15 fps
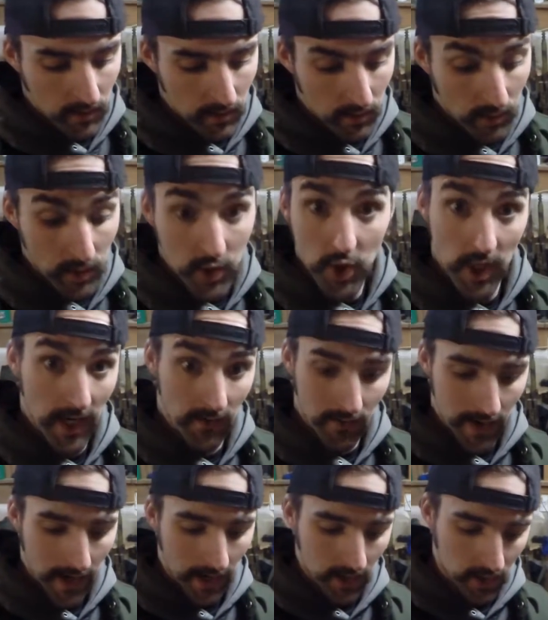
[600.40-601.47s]
do a chain
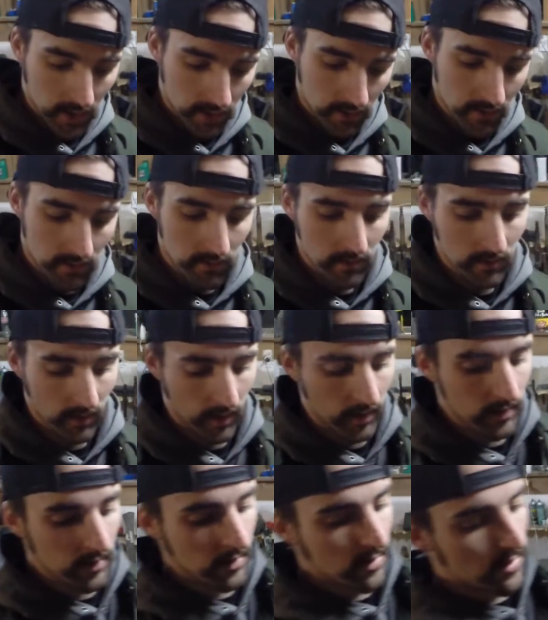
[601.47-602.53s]
reaction. So
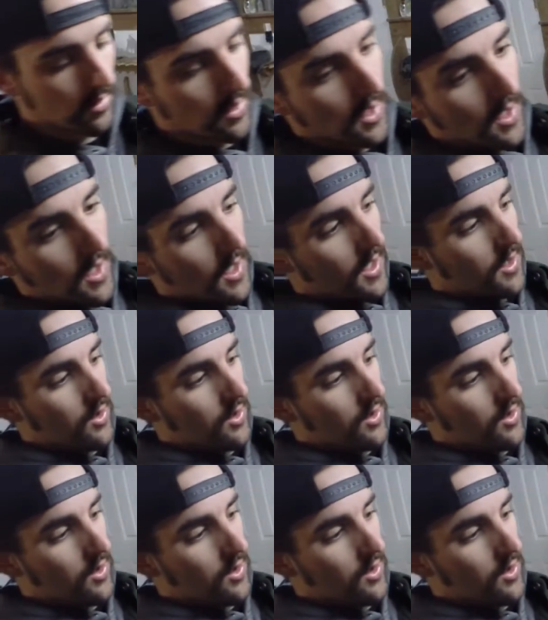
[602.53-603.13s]
I